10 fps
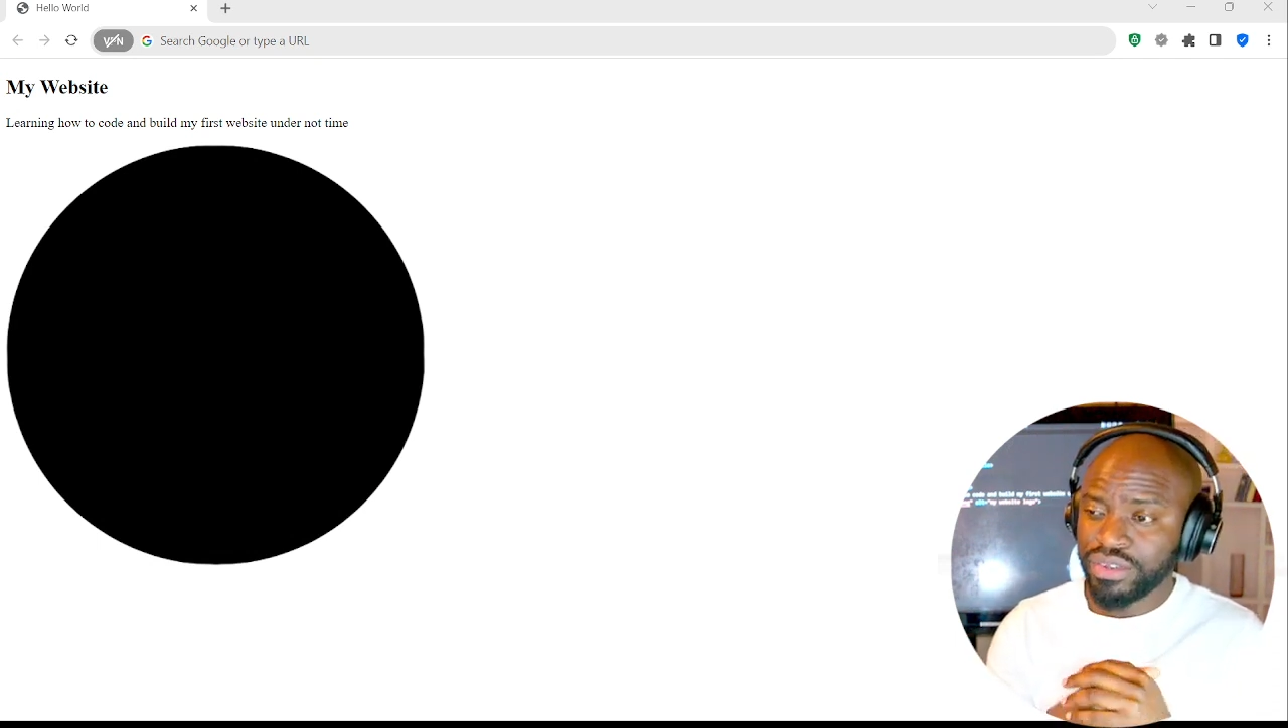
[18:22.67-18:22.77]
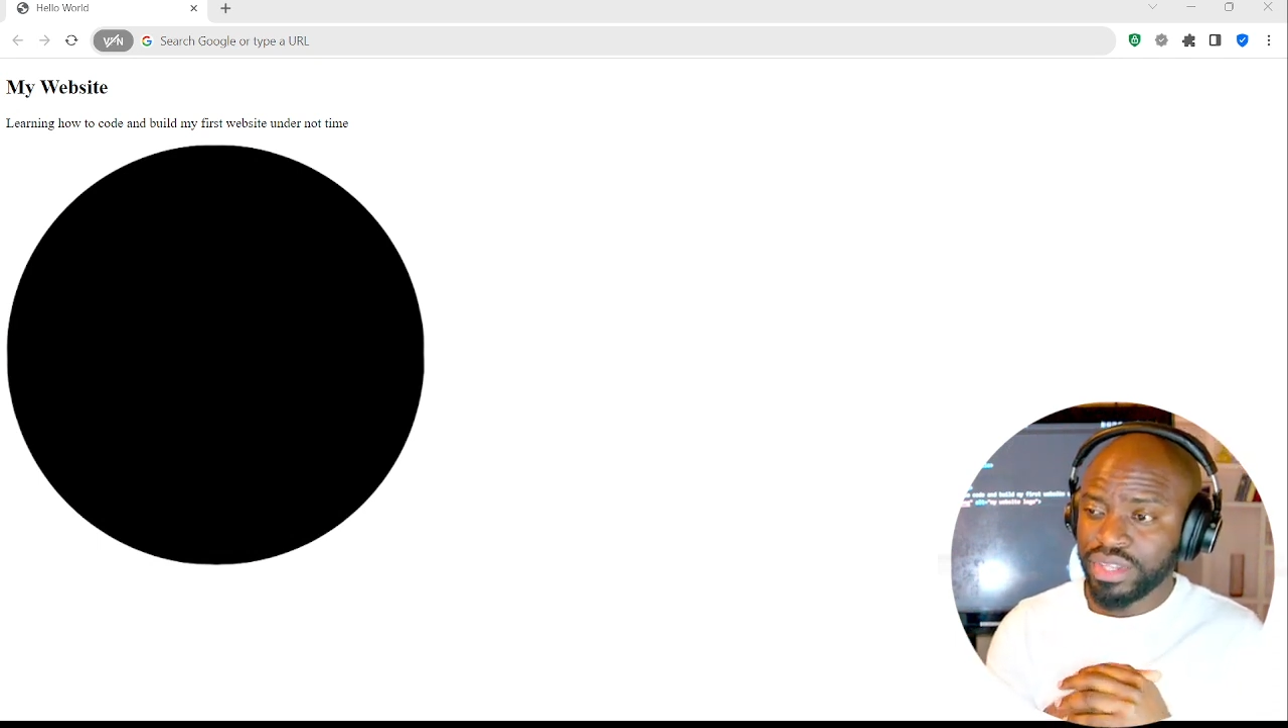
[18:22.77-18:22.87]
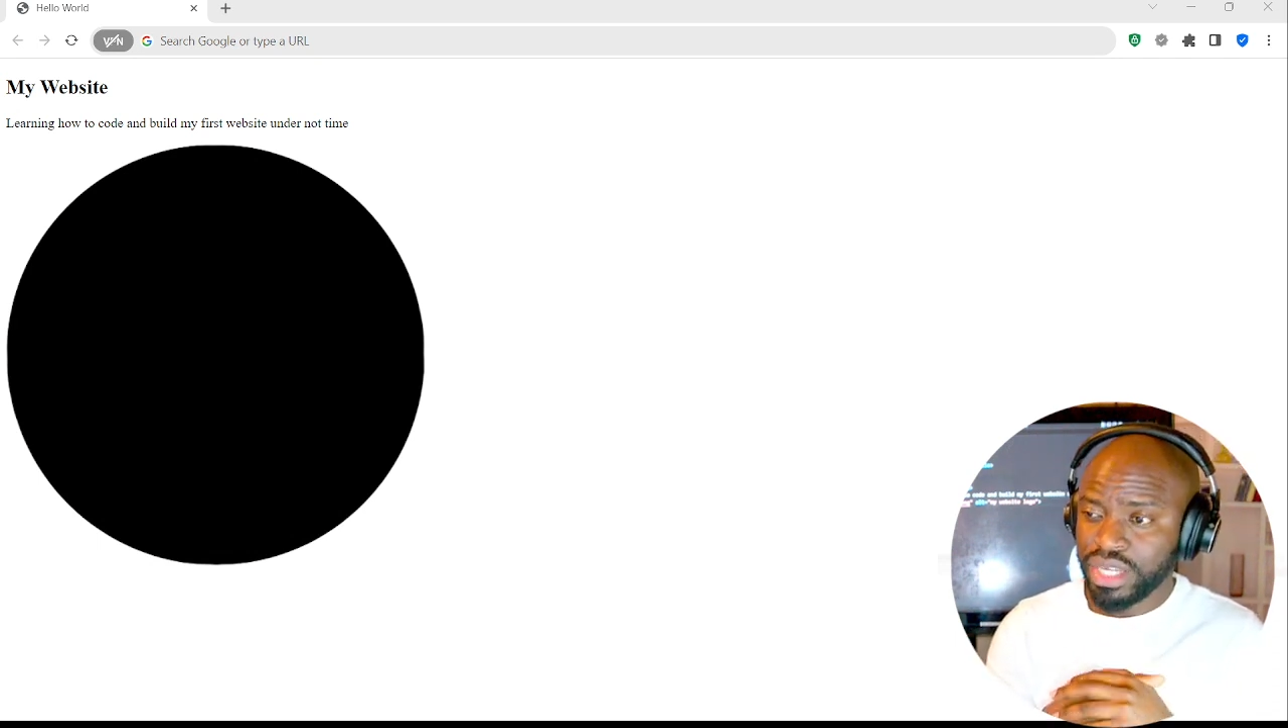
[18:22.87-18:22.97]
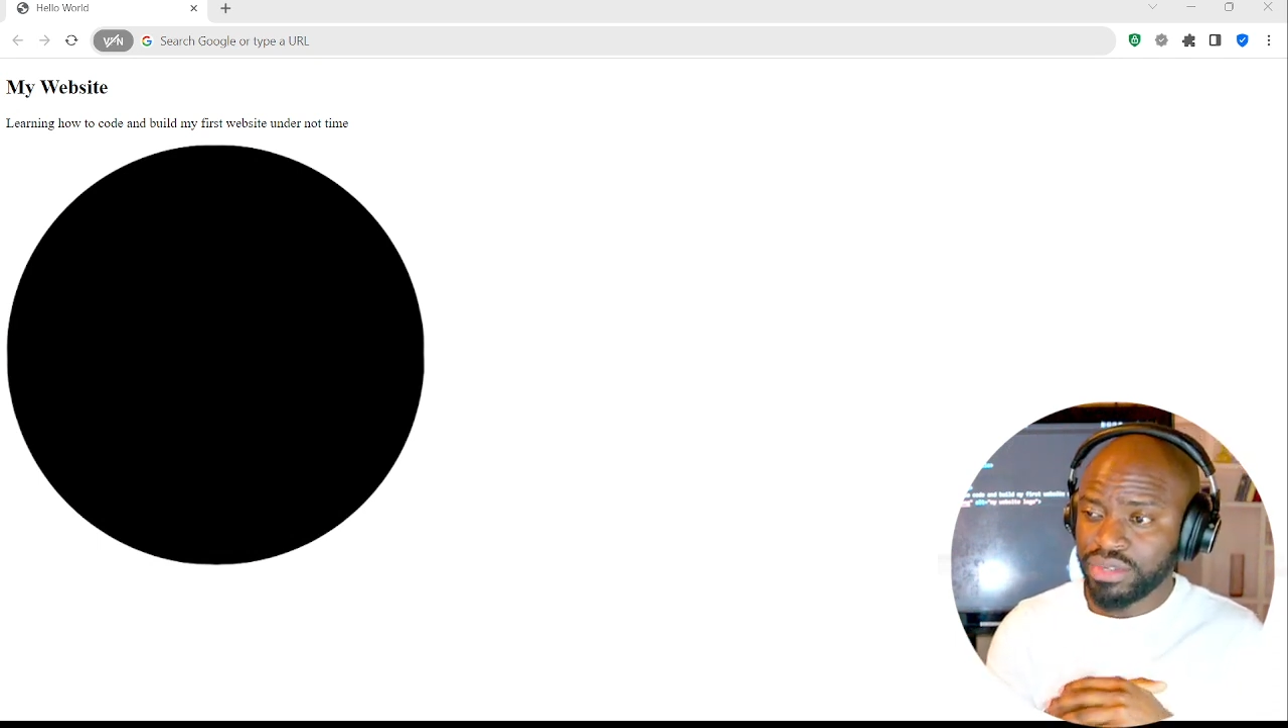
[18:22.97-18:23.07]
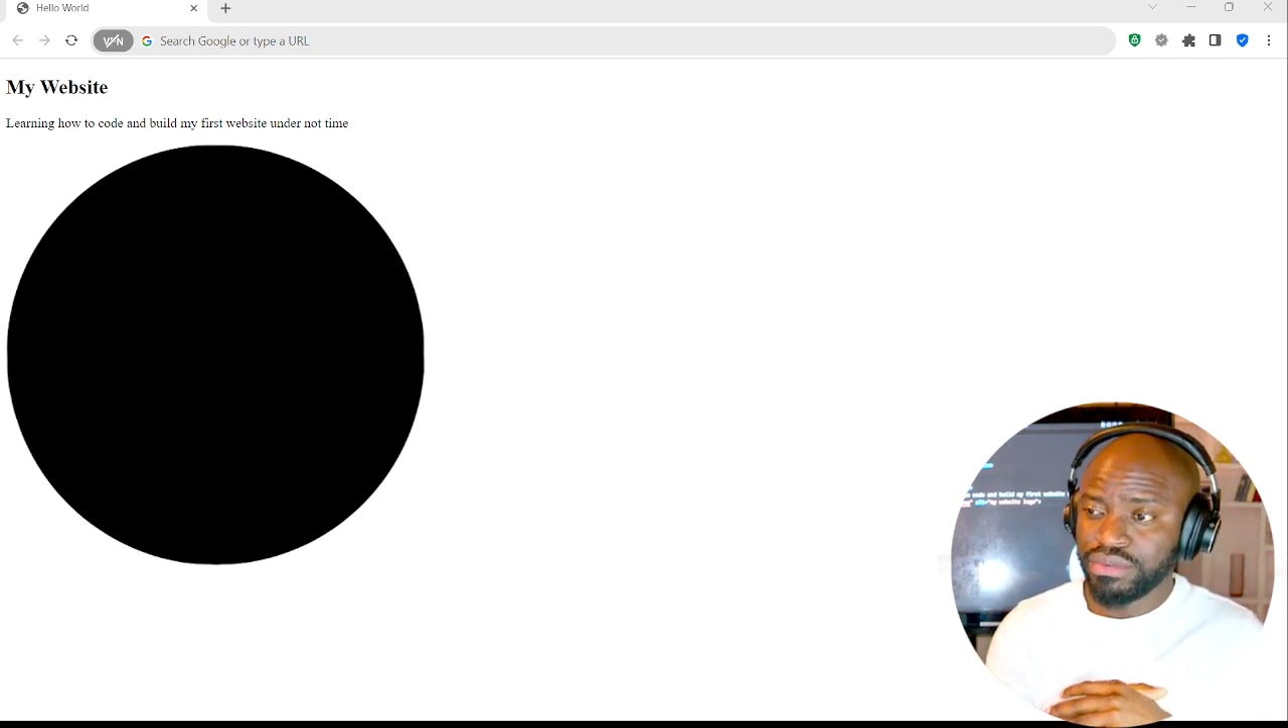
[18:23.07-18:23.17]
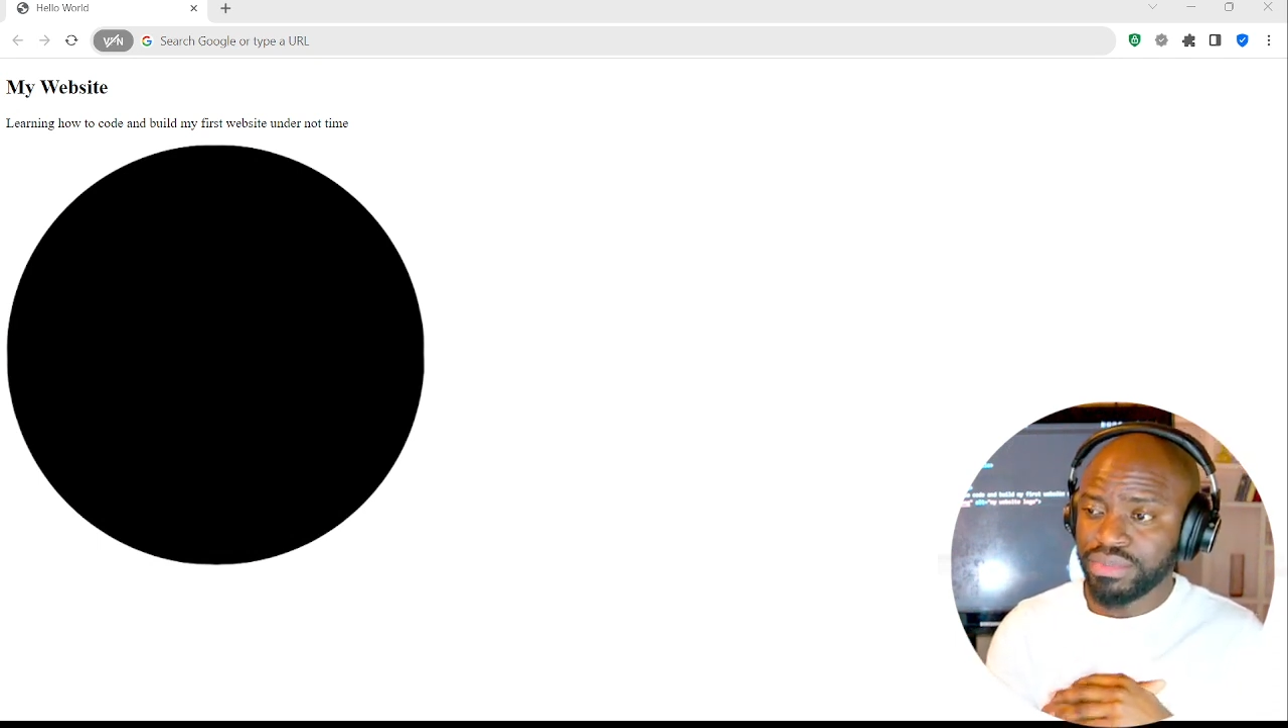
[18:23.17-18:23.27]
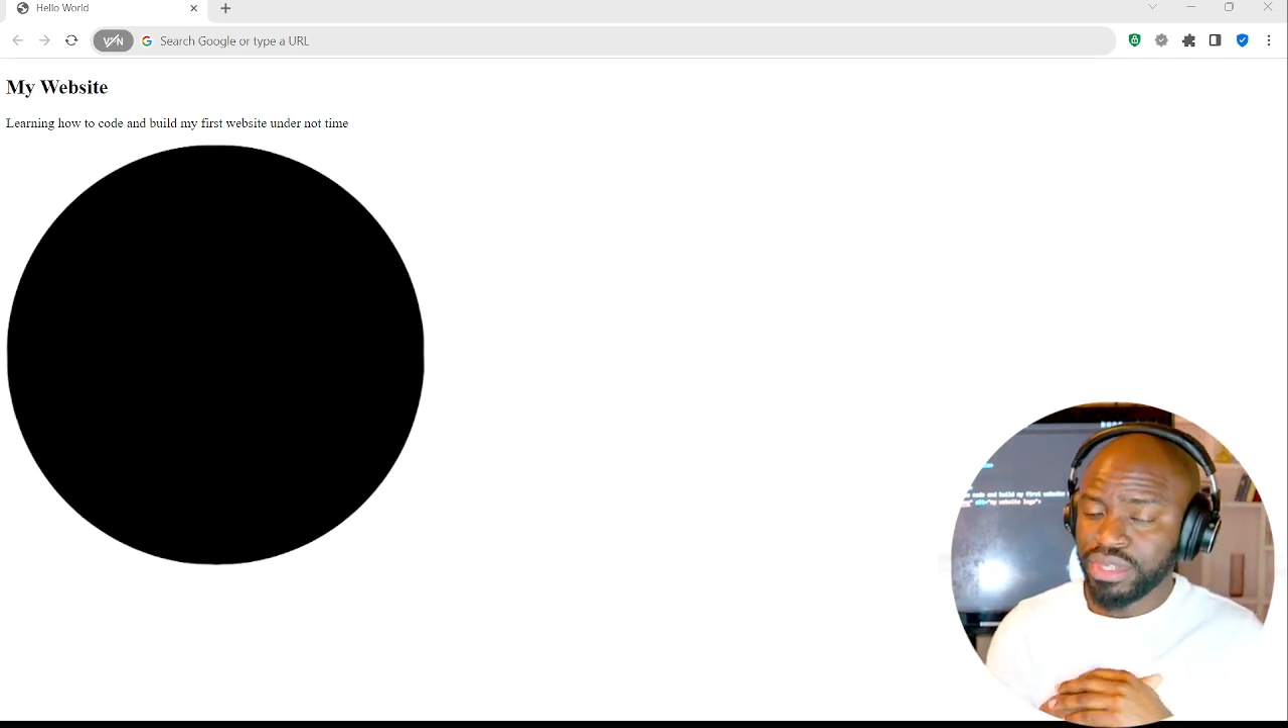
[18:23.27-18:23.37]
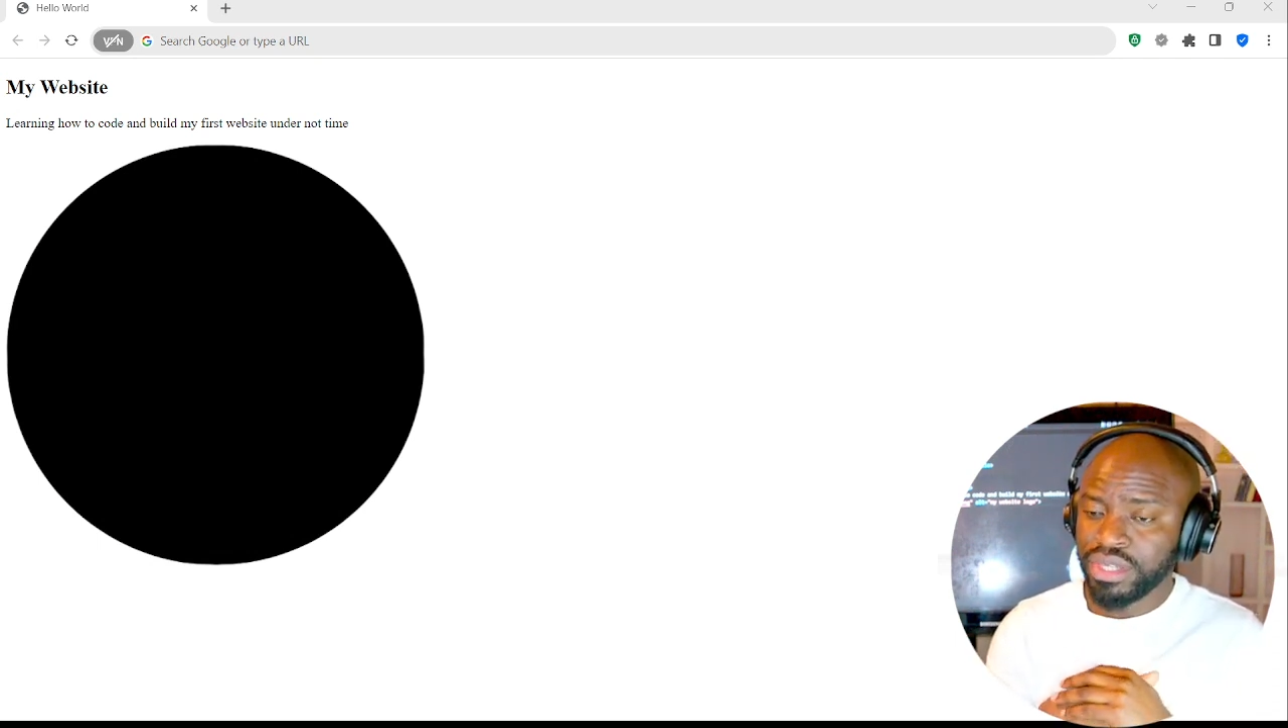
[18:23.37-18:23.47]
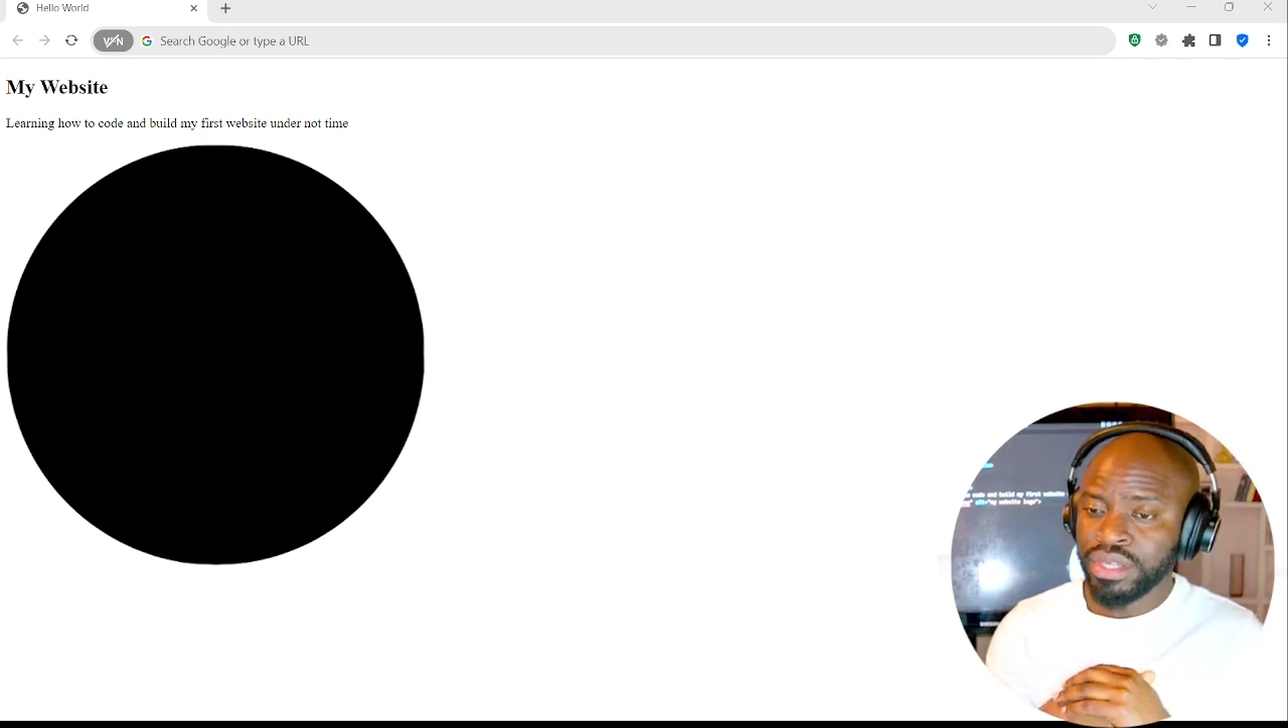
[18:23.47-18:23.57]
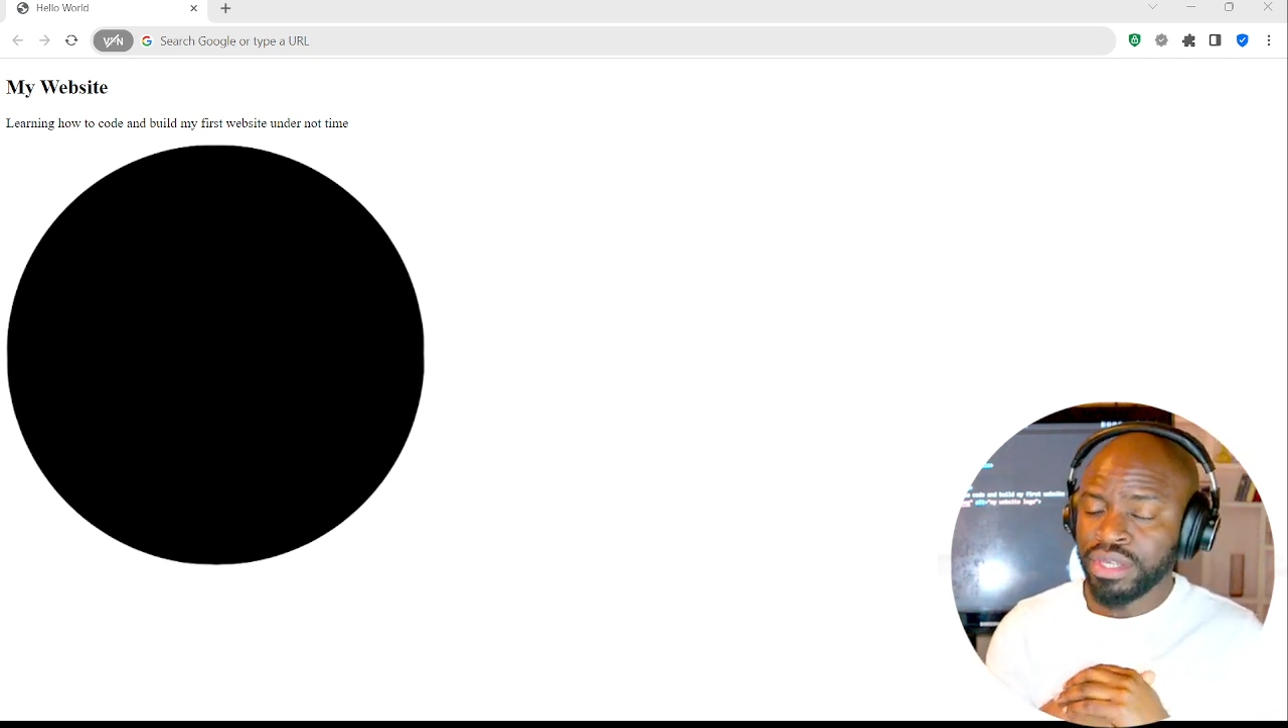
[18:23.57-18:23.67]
that will be